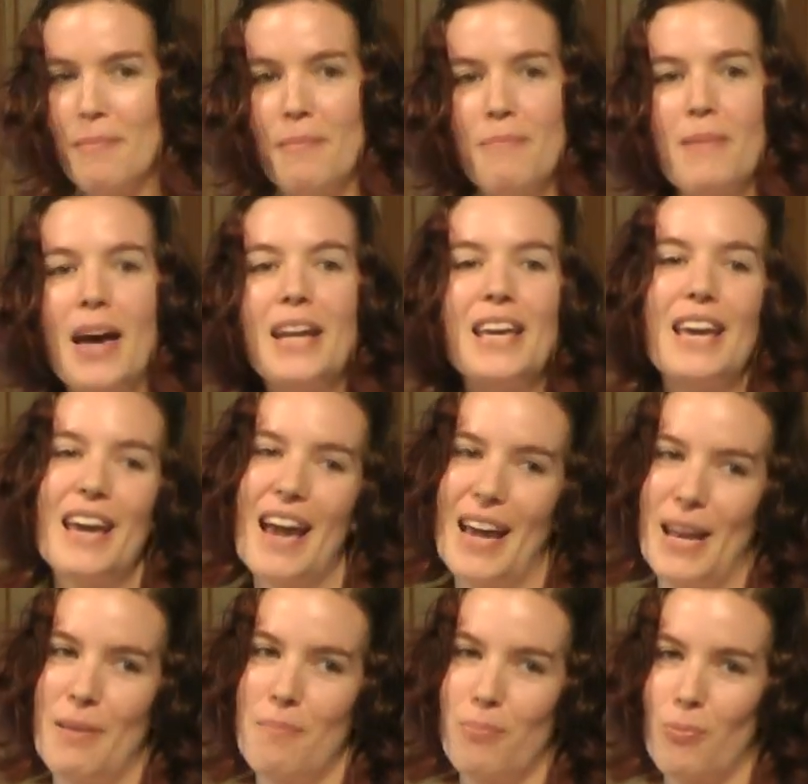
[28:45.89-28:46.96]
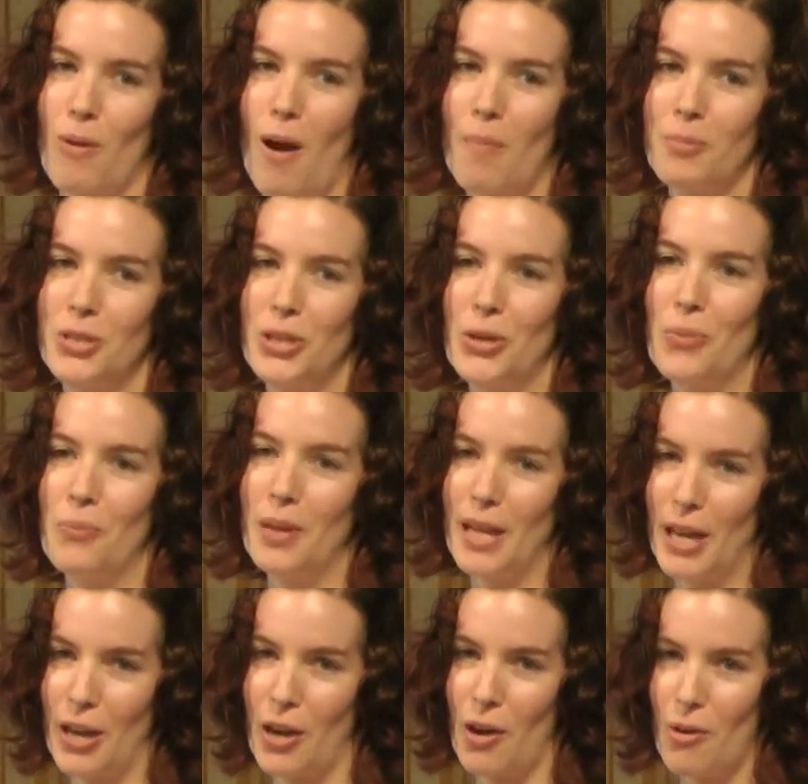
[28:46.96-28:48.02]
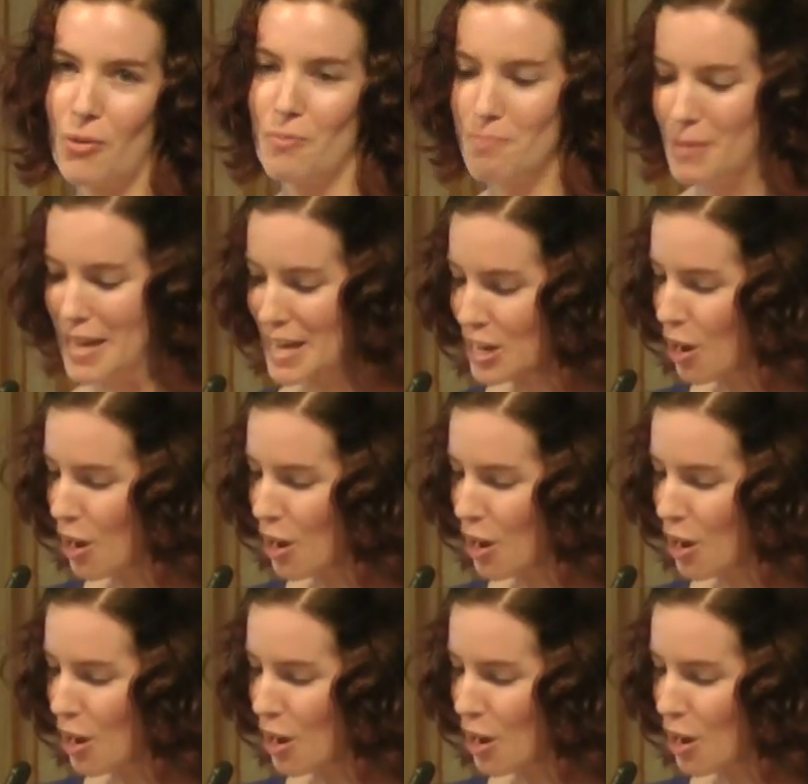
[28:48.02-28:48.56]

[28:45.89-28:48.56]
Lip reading: Many an impromptu mini